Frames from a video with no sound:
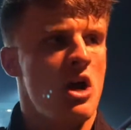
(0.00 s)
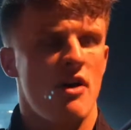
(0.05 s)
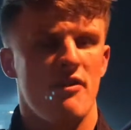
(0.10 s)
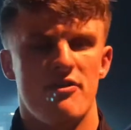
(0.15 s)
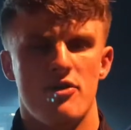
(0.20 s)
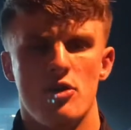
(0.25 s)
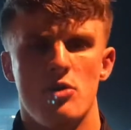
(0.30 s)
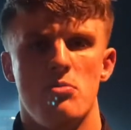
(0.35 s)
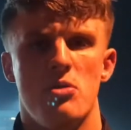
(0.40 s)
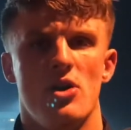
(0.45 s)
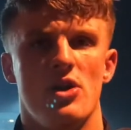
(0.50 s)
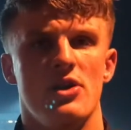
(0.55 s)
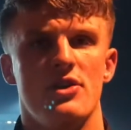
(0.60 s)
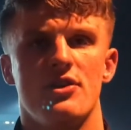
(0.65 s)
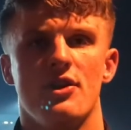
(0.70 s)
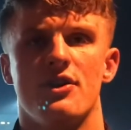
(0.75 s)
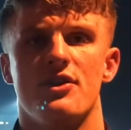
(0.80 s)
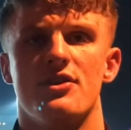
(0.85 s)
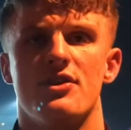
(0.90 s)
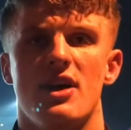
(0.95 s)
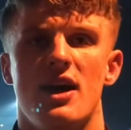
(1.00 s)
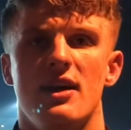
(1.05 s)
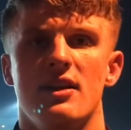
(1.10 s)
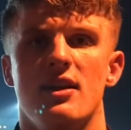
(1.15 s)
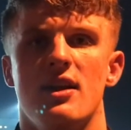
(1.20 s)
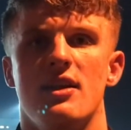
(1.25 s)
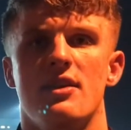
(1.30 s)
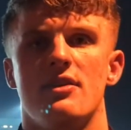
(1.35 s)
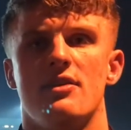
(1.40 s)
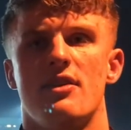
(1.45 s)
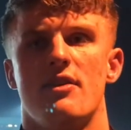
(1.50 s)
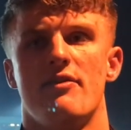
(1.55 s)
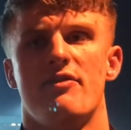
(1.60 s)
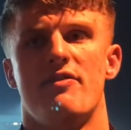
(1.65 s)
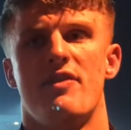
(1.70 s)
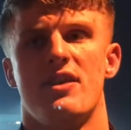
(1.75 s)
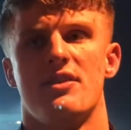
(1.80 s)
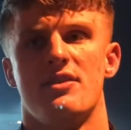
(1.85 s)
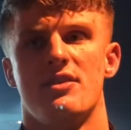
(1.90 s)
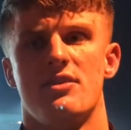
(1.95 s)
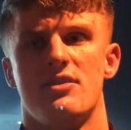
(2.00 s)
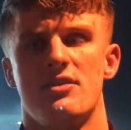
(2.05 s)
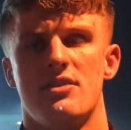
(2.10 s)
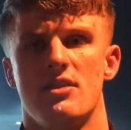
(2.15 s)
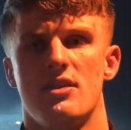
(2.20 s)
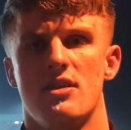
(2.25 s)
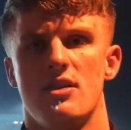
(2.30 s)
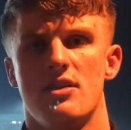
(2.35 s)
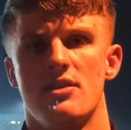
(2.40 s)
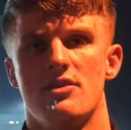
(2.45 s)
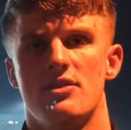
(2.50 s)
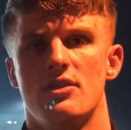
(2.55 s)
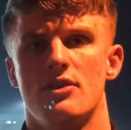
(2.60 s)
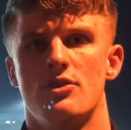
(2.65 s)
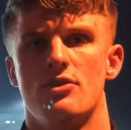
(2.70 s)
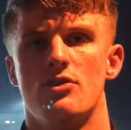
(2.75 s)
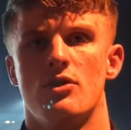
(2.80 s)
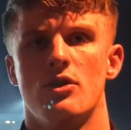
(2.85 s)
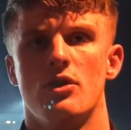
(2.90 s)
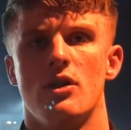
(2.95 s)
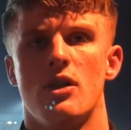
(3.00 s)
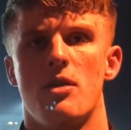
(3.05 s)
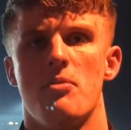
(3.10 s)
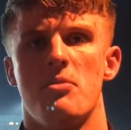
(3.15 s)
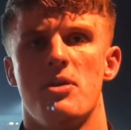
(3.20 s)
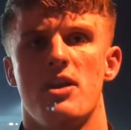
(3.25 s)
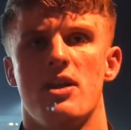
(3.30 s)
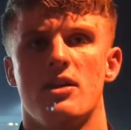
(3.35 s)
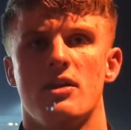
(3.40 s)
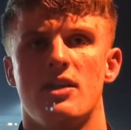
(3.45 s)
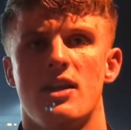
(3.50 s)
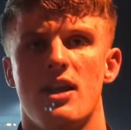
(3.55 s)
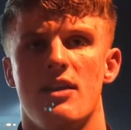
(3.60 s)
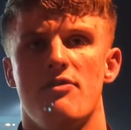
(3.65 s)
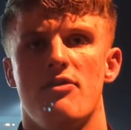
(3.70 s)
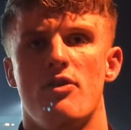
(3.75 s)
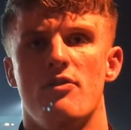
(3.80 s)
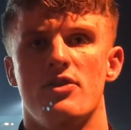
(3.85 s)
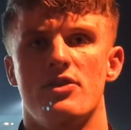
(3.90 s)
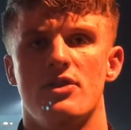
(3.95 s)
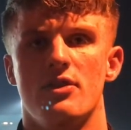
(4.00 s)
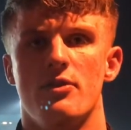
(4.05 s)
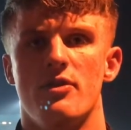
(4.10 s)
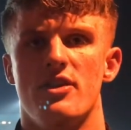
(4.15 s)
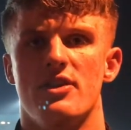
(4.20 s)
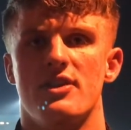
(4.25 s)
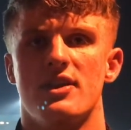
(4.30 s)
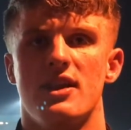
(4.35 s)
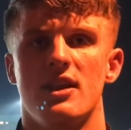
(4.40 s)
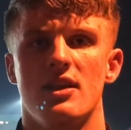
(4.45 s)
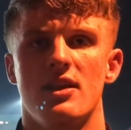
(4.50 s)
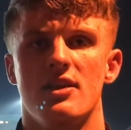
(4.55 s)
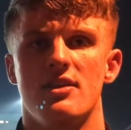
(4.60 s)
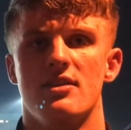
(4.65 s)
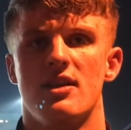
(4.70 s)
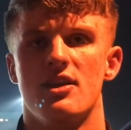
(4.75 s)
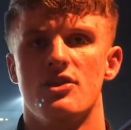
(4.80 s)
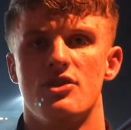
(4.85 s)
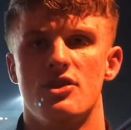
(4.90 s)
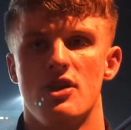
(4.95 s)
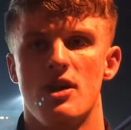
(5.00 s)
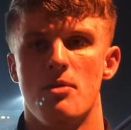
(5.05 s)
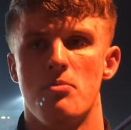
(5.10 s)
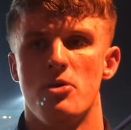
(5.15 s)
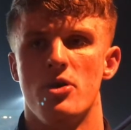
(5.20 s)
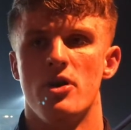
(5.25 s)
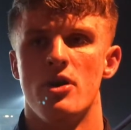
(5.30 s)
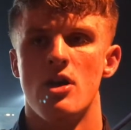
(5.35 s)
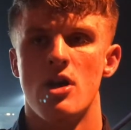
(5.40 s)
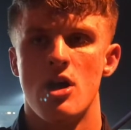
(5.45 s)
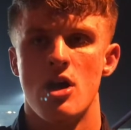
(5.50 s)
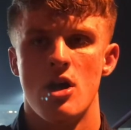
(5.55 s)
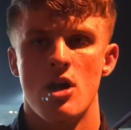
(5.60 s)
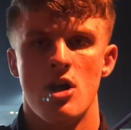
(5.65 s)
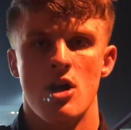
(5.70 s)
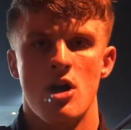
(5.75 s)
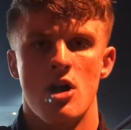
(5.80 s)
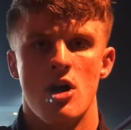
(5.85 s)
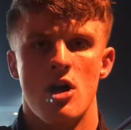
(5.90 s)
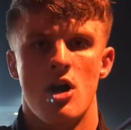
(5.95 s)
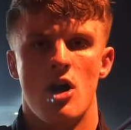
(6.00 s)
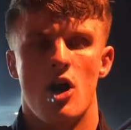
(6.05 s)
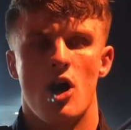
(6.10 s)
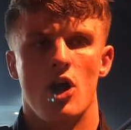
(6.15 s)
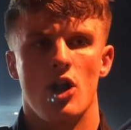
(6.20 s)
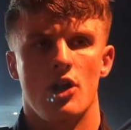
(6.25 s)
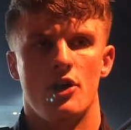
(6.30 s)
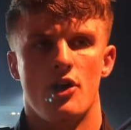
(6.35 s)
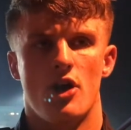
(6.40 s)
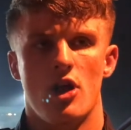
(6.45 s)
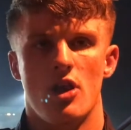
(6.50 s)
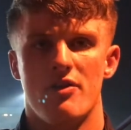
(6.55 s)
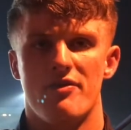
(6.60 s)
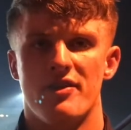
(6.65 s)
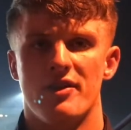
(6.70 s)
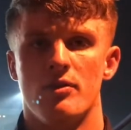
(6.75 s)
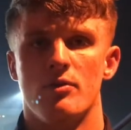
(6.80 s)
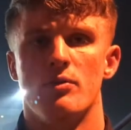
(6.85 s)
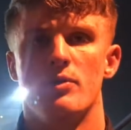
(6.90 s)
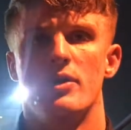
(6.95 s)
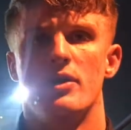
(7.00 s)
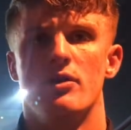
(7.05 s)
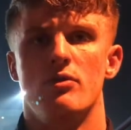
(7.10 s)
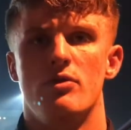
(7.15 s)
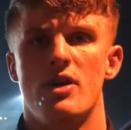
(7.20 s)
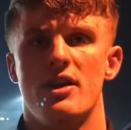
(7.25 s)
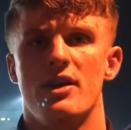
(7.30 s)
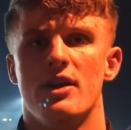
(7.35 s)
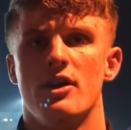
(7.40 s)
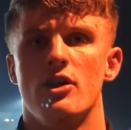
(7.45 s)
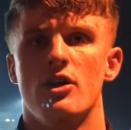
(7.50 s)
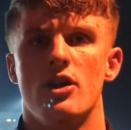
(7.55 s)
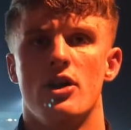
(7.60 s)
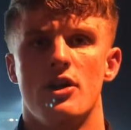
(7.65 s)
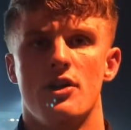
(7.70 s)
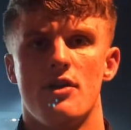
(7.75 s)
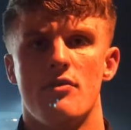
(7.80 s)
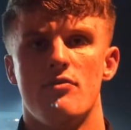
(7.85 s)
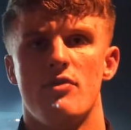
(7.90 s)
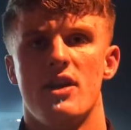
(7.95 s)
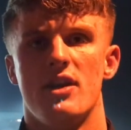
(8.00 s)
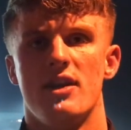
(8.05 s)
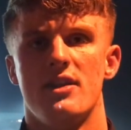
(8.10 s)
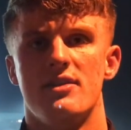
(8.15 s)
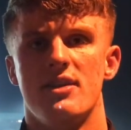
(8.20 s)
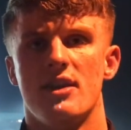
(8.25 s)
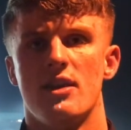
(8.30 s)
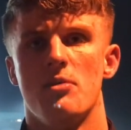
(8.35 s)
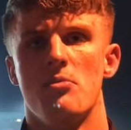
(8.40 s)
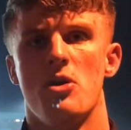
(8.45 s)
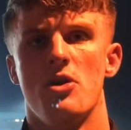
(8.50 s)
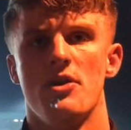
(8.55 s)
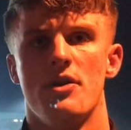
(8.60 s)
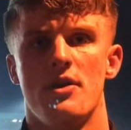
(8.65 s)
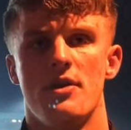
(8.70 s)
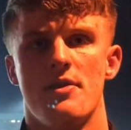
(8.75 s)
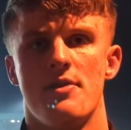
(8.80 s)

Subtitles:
a few boys on the sidelines, like Fez is still struggling a bit, and Keith obviously was Achilles last year, but all in all I think we're ready to go and ready to take them on.